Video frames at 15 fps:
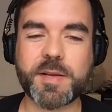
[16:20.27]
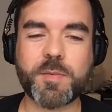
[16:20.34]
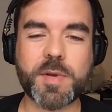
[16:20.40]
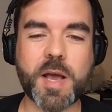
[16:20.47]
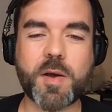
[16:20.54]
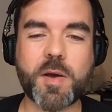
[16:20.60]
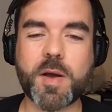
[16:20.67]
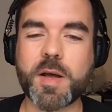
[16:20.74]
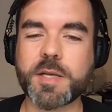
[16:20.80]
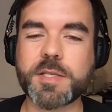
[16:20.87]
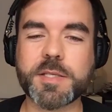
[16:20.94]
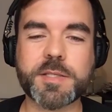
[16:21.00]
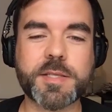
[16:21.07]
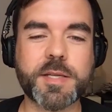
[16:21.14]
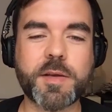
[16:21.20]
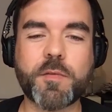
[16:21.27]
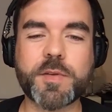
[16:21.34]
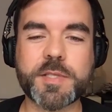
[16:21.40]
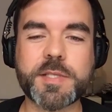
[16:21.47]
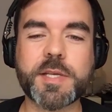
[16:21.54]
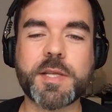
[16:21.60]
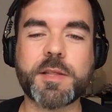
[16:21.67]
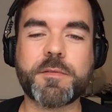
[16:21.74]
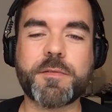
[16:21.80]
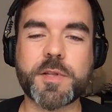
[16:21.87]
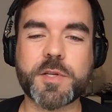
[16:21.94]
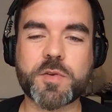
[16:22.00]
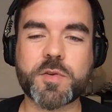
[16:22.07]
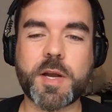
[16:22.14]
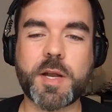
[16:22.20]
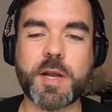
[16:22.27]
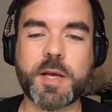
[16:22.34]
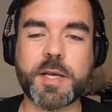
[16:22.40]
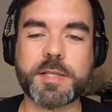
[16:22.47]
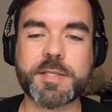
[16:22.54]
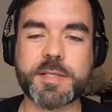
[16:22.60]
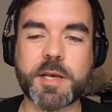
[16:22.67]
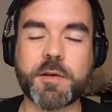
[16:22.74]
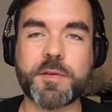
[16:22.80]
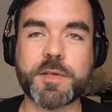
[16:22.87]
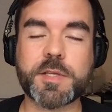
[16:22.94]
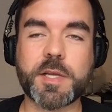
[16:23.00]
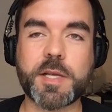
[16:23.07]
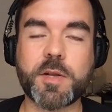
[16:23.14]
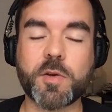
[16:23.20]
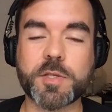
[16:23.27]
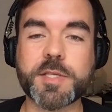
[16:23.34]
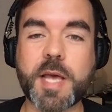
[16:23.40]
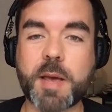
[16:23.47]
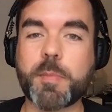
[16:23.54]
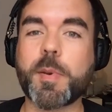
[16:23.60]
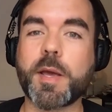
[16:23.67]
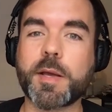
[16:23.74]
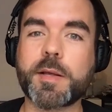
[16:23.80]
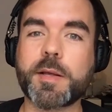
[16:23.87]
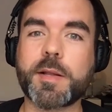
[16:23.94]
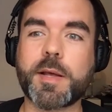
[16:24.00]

Now, just obviously the trailer itself it looks epic.